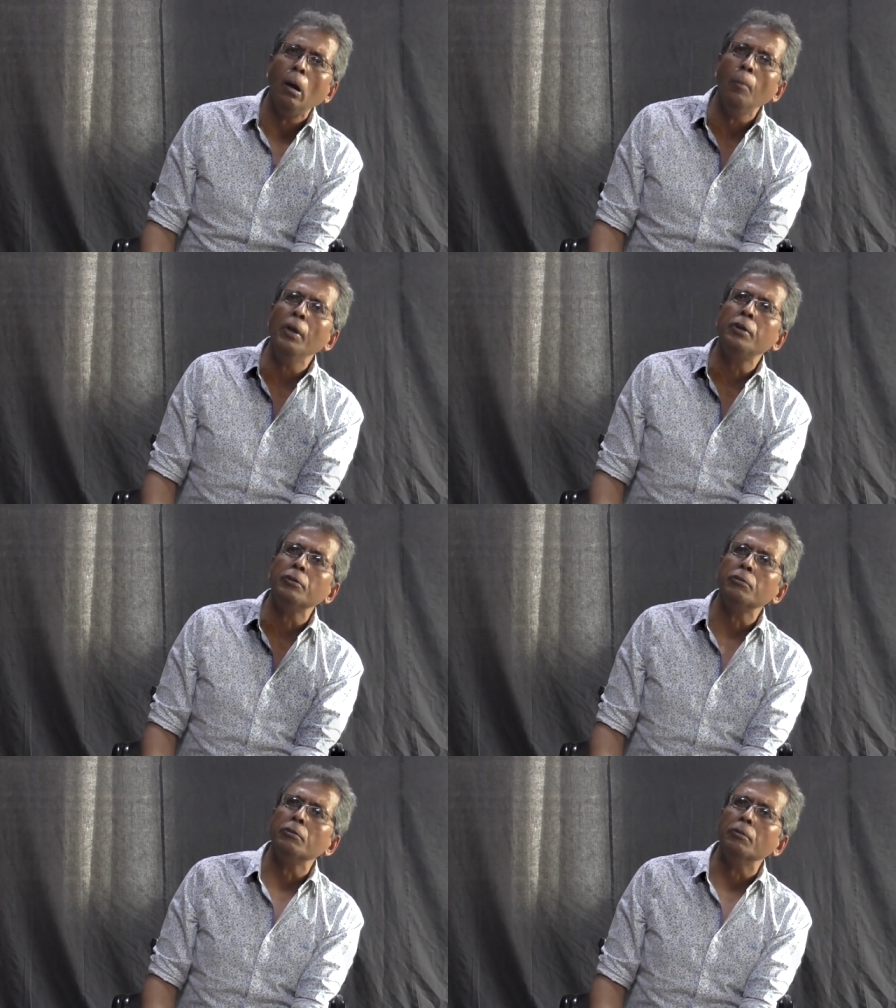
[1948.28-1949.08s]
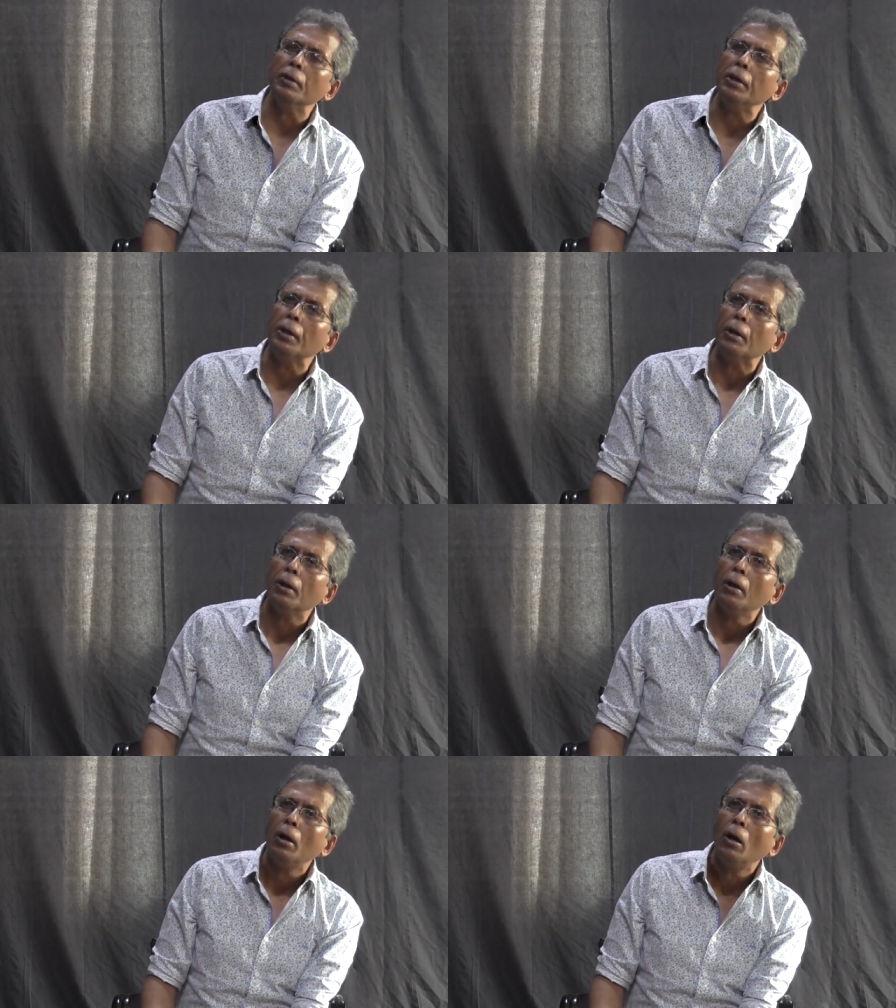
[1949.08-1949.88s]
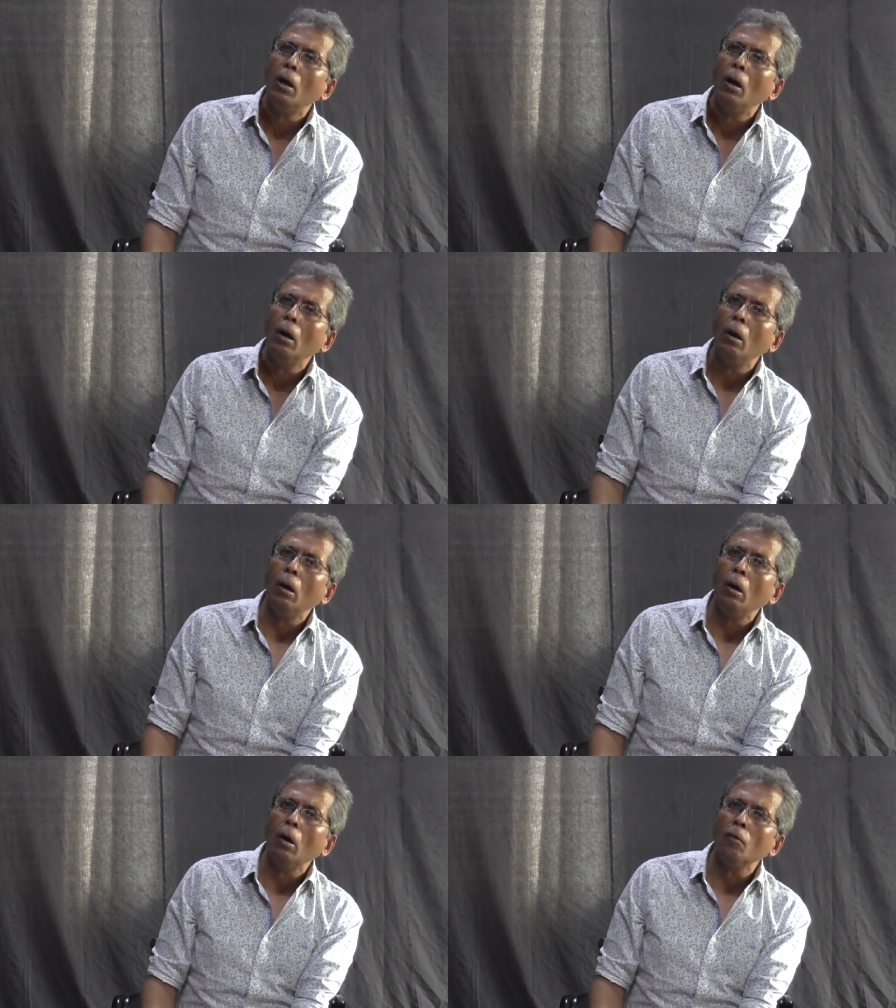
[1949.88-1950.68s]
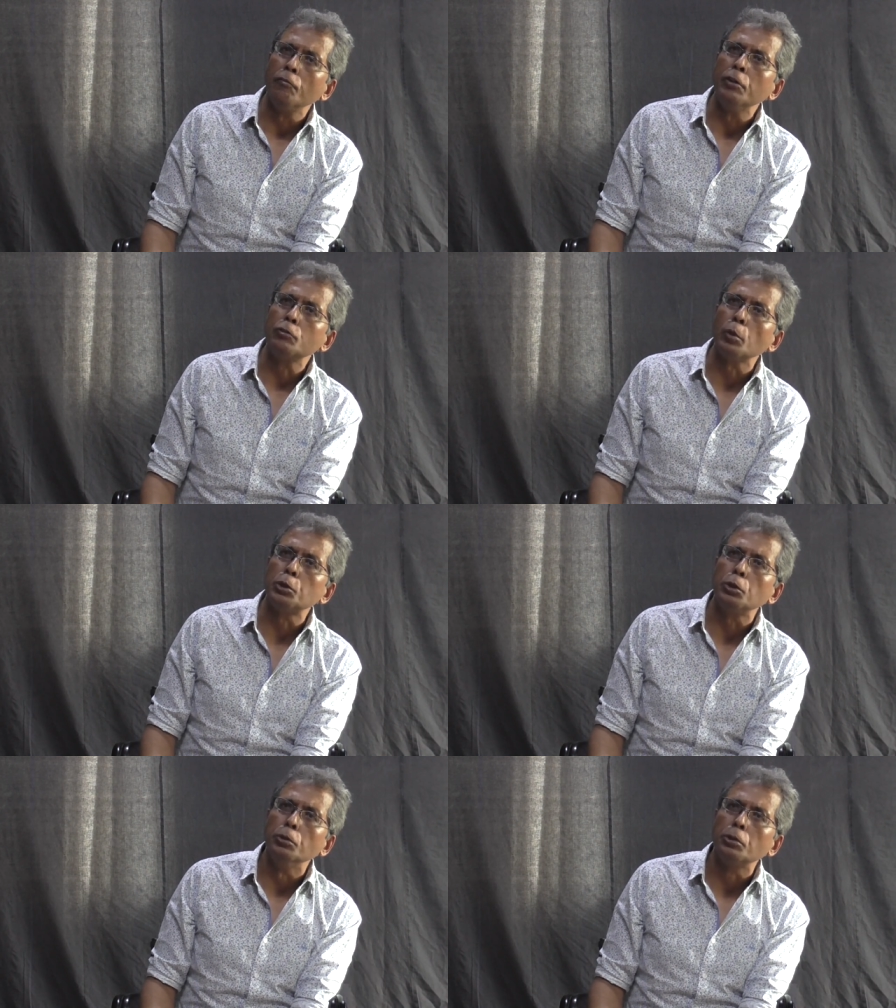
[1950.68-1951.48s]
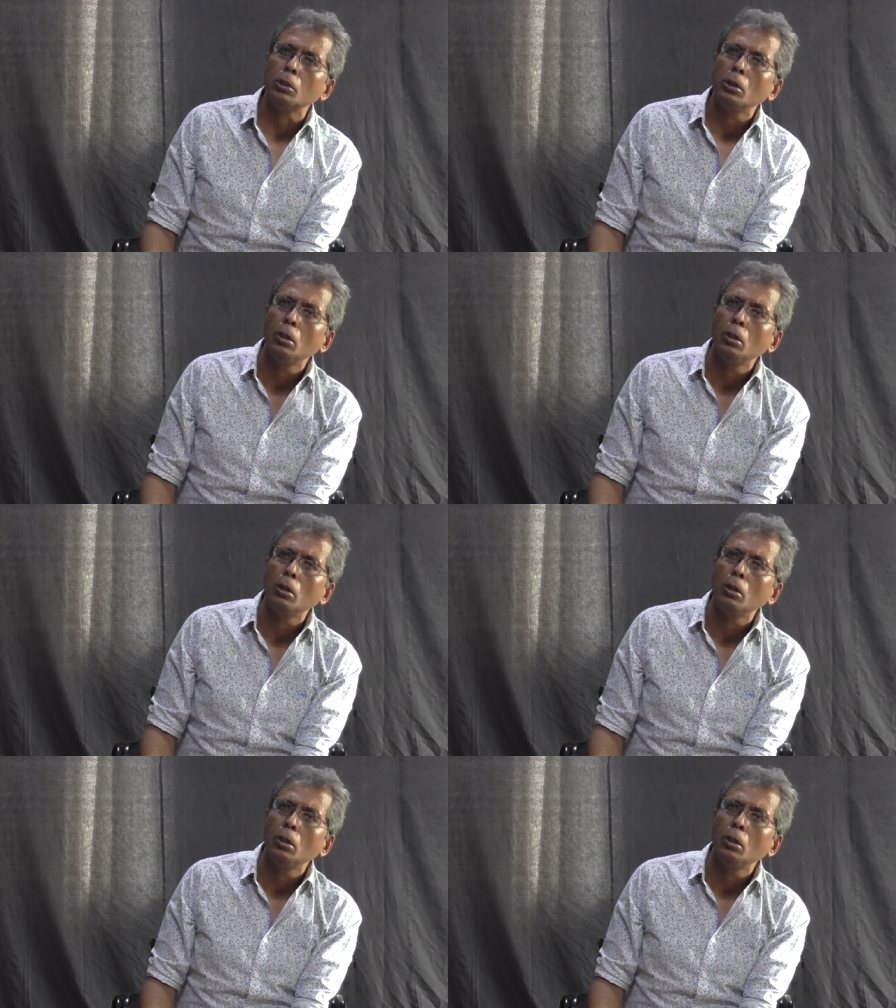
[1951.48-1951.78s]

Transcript: Ambedkar's reading uh, of these questions